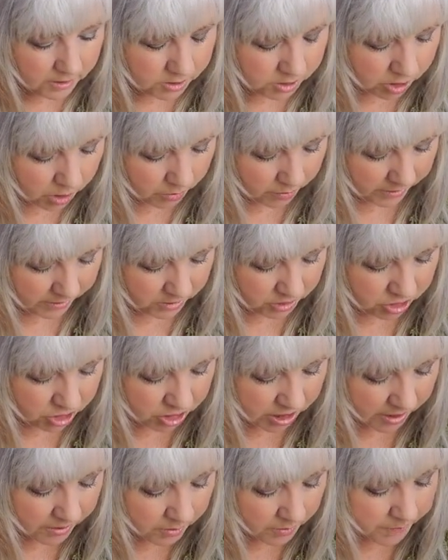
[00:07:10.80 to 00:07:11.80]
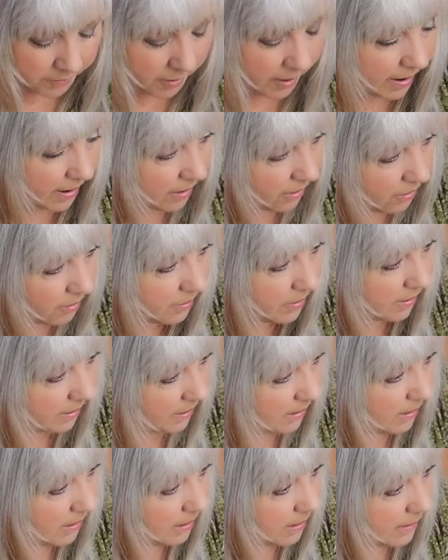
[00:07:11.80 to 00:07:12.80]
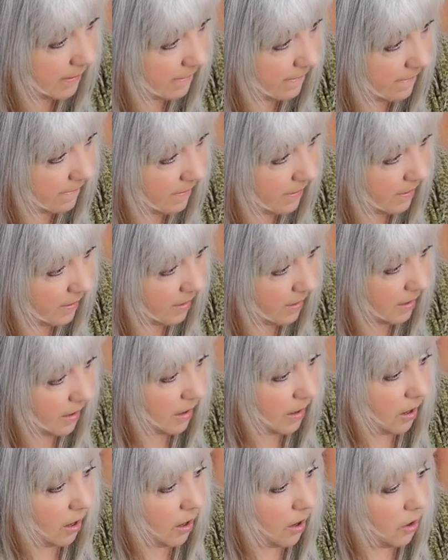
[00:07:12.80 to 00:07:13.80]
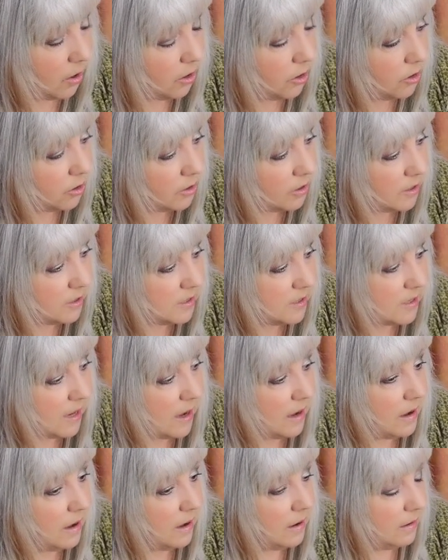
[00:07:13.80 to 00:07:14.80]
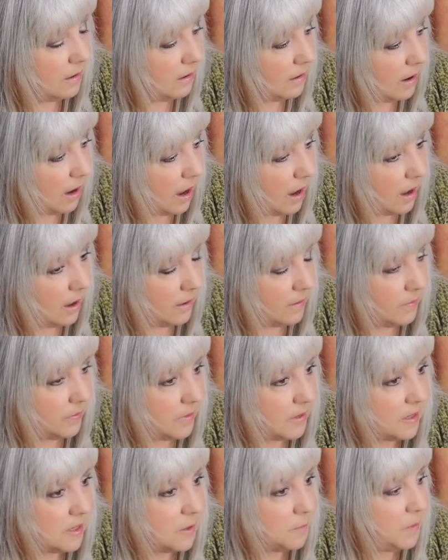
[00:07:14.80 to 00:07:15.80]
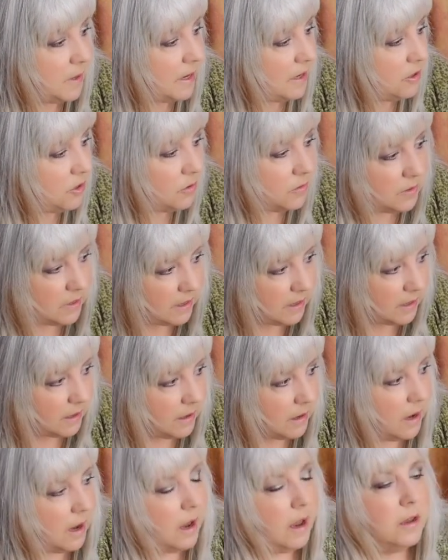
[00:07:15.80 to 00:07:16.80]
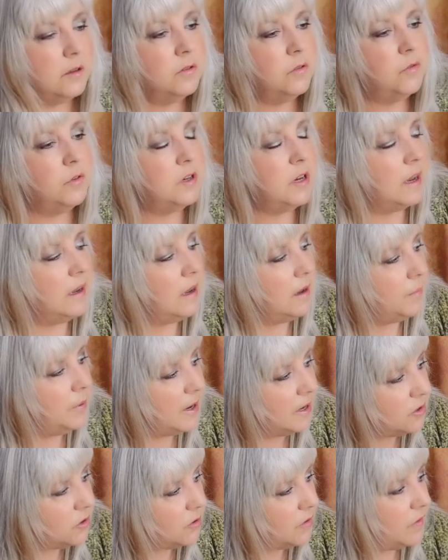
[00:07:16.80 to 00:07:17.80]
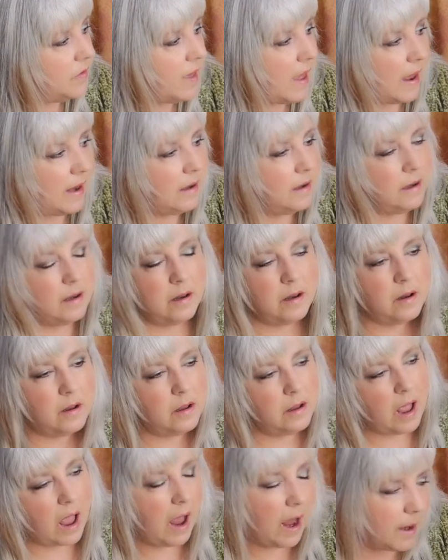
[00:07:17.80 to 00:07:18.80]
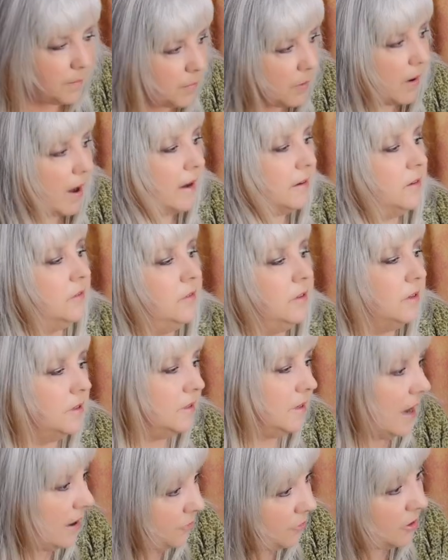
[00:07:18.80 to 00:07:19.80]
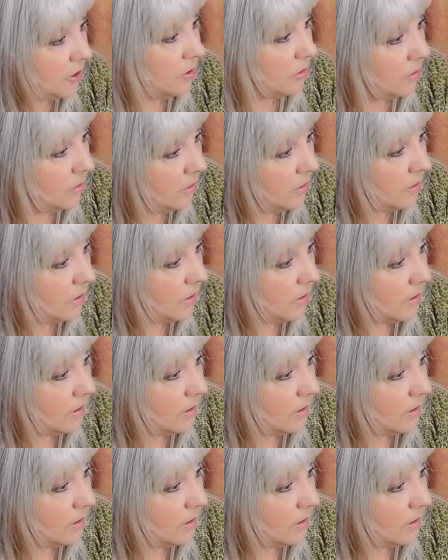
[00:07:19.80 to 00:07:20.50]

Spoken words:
So in shutter priority, you're going to set the speed you need. So if you're taking a picture of that hyperactive little nephew,